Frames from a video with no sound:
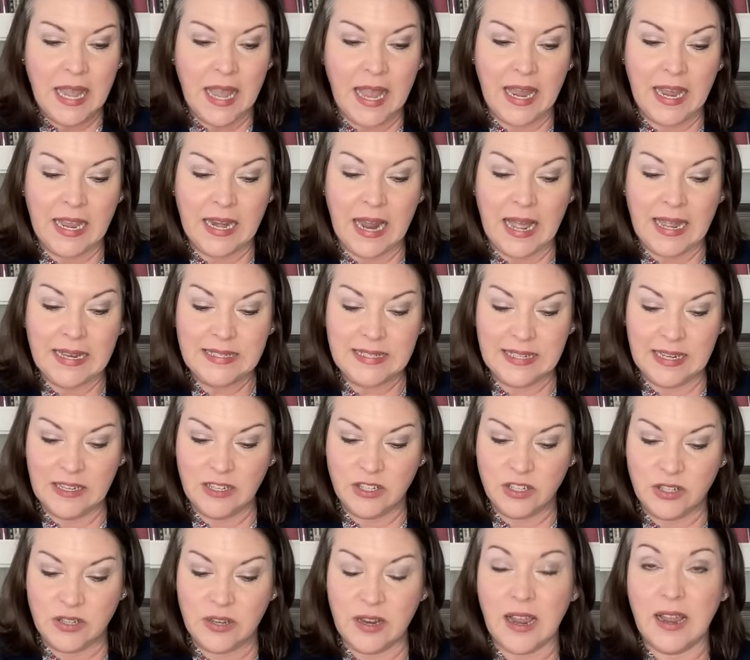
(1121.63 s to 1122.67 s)
and I
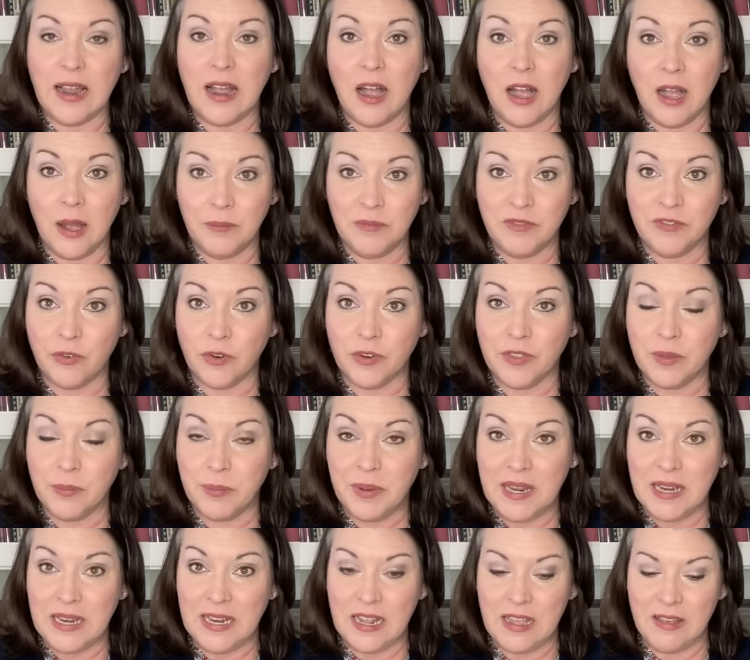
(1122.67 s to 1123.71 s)
did opt for the
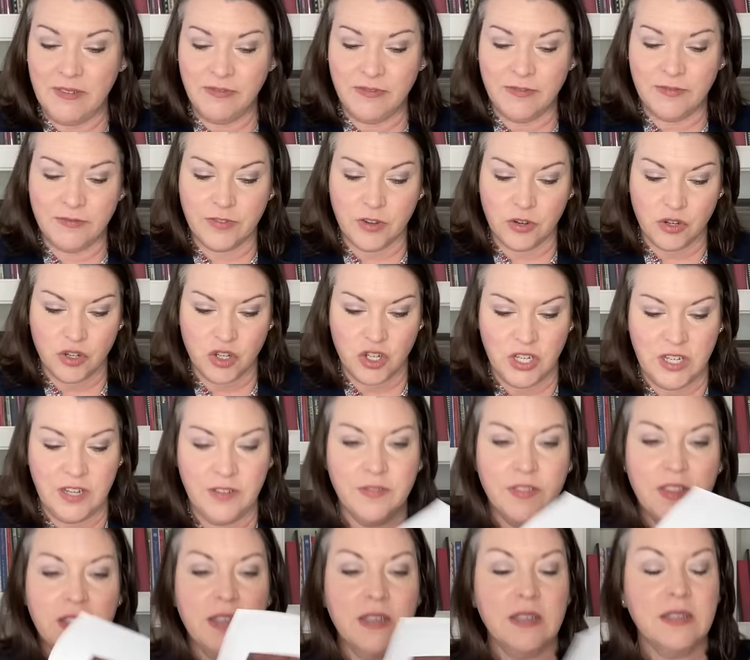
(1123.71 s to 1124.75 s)
P D F version
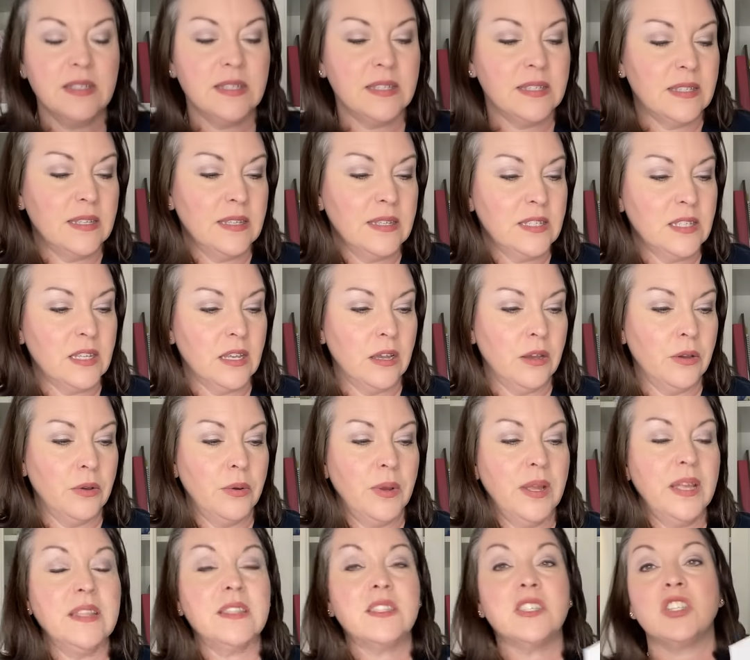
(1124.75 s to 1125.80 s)
of this. So
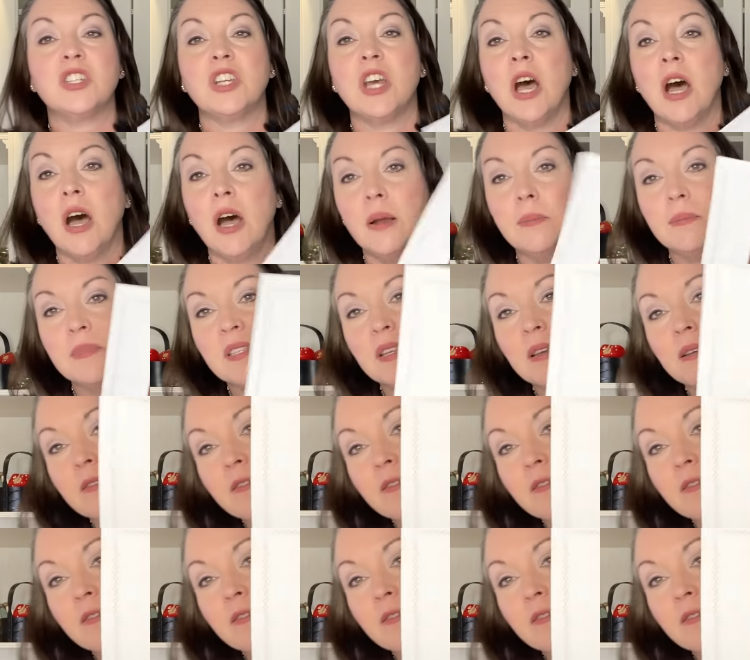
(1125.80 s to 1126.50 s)
it's Tom's